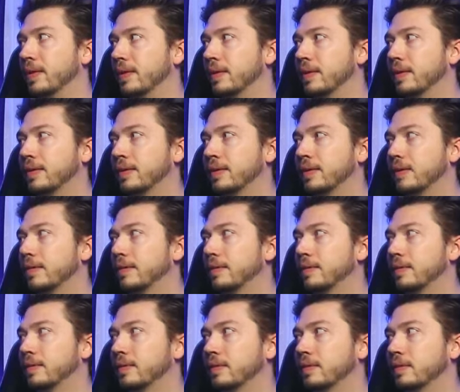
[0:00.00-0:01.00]

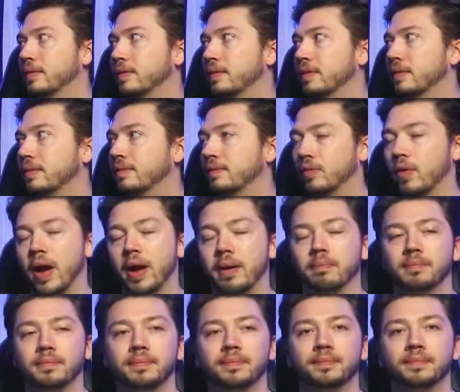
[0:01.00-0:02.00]

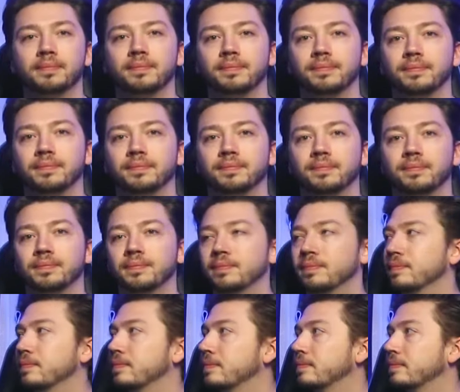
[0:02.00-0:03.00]

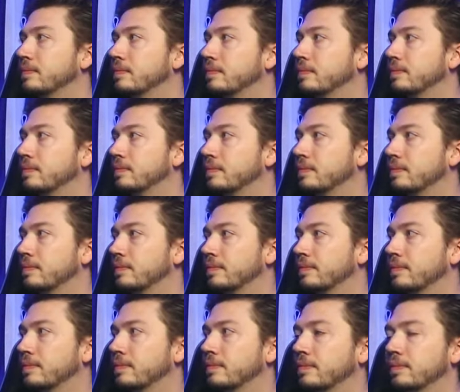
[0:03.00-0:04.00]

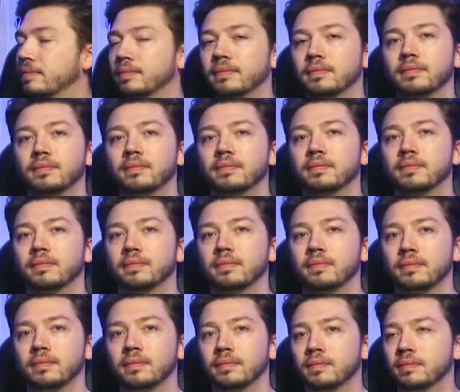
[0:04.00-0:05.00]

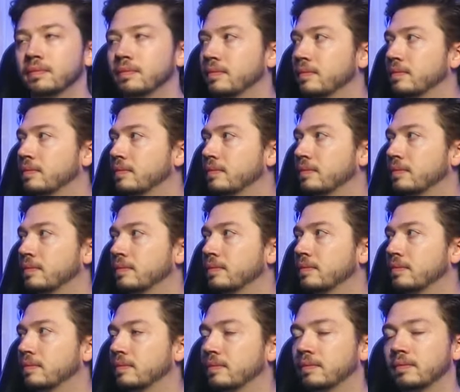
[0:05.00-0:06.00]

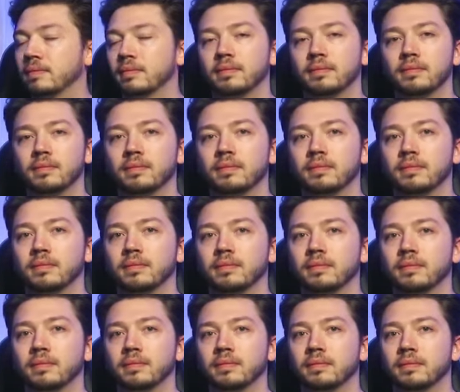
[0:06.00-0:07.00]

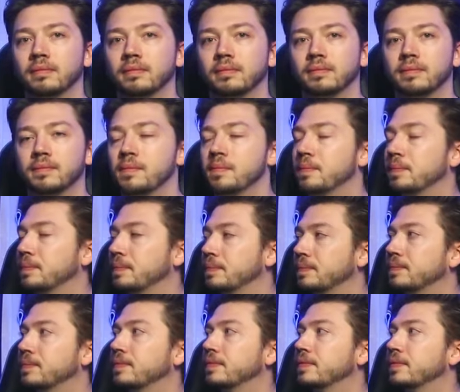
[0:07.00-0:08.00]
No words are spoken by the person on screen.